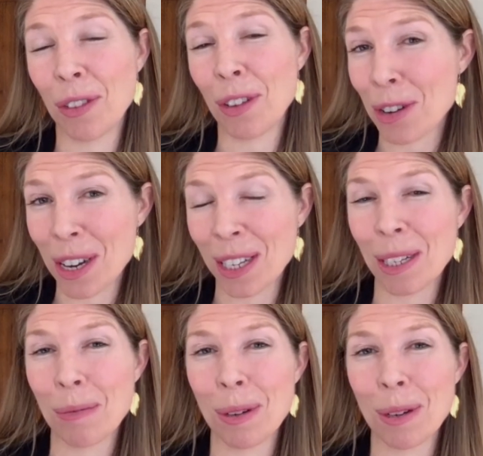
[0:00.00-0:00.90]
future
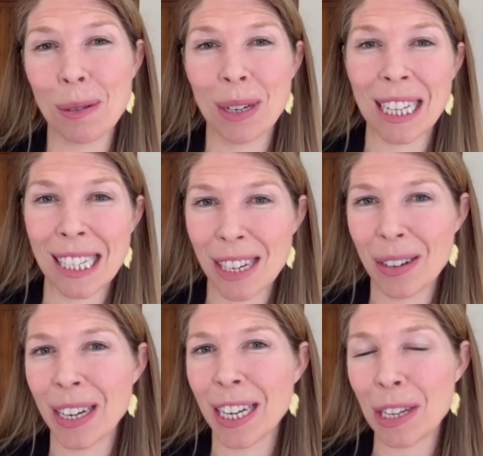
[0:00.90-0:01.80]
customers were
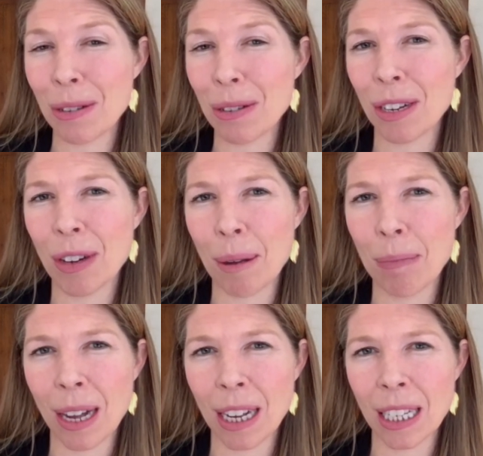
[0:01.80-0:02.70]
considering and using
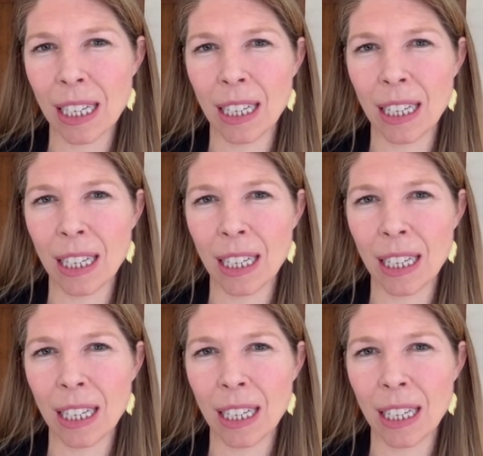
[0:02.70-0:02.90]
Dropbox